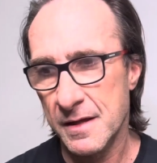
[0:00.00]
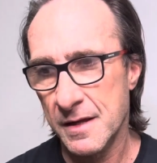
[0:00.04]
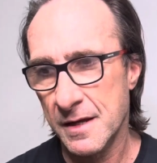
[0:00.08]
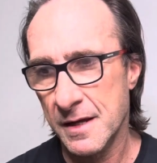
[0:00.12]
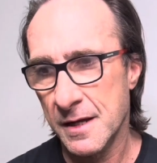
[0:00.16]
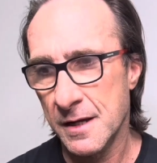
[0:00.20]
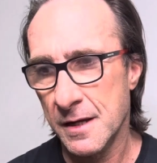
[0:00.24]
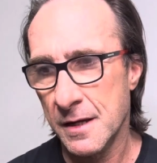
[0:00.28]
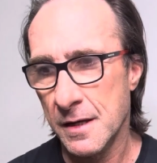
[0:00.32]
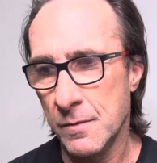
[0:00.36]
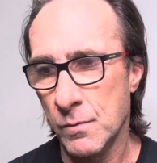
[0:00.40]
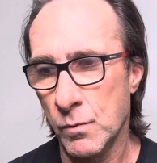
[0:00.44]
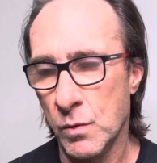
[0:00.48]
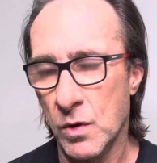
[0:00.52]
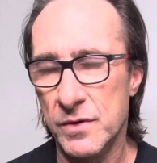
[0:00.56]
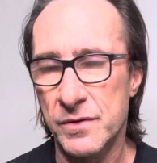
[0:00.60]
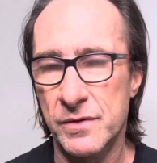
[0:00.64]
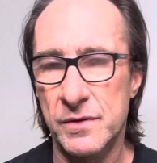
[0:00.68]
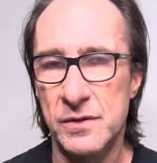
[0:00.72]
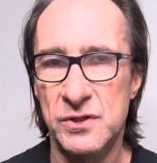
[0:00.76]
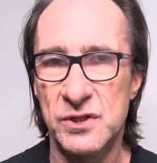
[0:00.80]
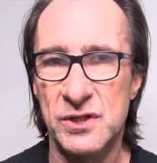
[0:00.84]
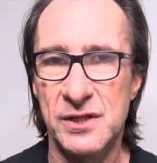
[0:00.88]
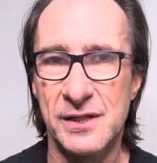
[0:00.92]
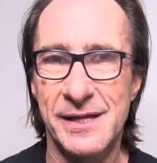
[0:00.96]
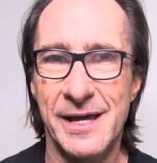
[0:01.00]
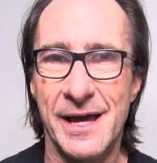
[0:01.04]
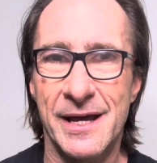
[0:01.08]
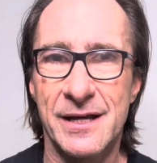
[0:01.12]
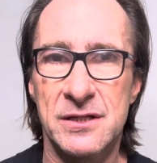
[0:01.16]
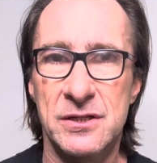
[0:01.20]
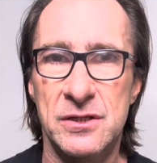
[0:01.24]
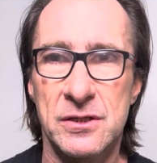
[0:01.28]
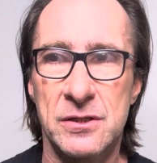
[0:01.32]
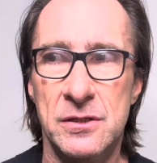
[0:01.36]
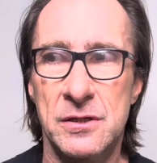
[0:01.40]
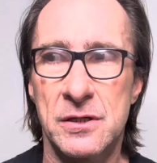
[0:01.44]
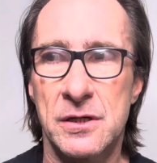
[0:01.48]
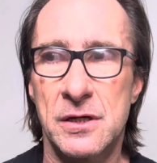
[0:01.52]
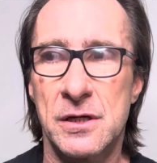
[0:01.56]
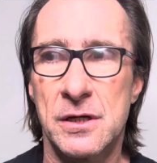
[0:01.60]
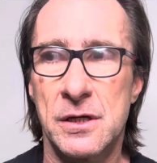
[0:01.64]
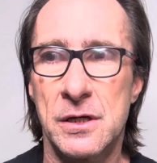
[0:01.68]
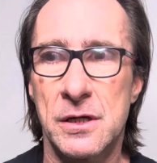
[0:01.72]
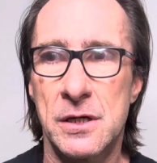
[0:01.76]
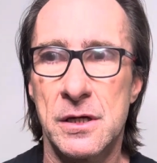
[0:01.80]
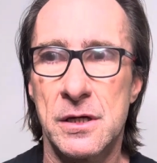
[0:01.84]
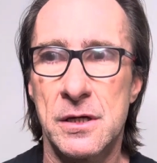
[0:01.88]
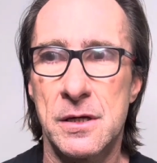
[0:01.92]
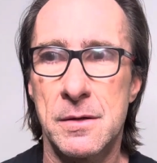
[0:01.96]
Uh, what celiacs
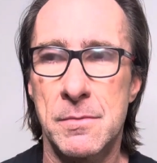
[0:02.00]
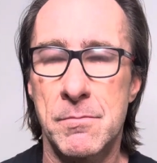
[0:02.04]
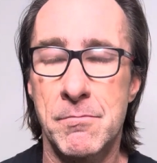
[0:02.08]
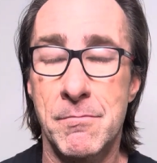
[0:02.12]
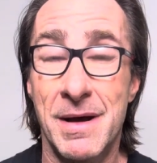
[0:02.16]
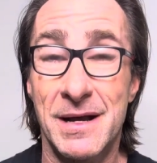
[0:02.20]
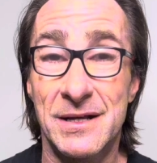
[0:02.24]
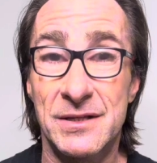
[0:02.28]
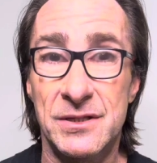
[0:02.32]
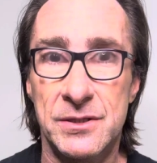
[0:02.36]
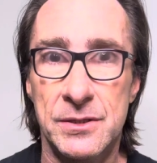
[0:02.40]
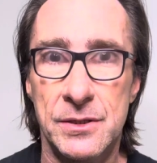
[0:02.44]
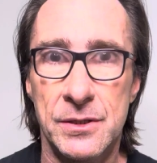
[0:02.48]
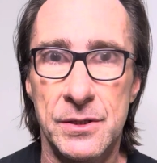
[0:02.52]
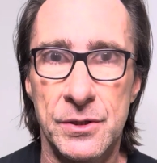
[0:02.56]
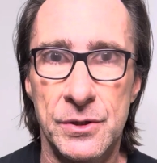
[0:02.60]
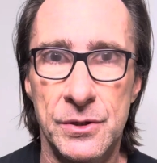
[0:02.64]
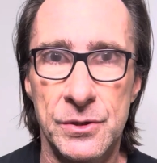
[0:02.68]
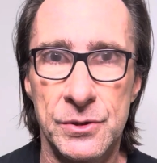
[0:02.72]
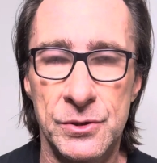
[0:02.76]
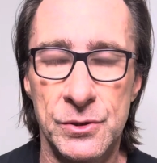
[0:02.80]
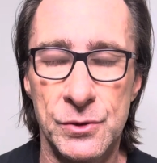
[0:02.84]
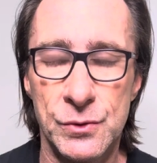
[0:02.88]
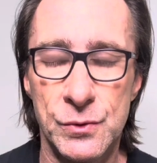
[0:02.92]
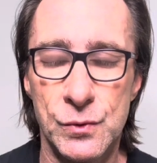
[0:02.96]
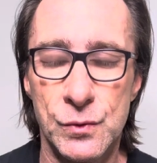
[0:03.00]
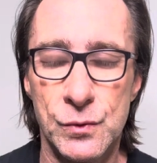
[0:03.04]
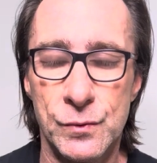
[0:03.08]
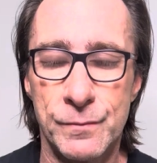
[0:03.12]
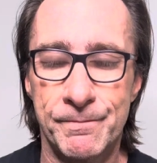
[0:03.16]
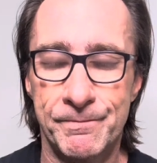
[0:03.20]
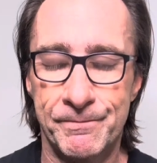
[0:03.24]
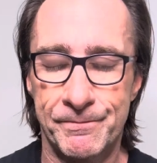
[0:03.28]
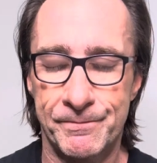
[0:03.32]
must do.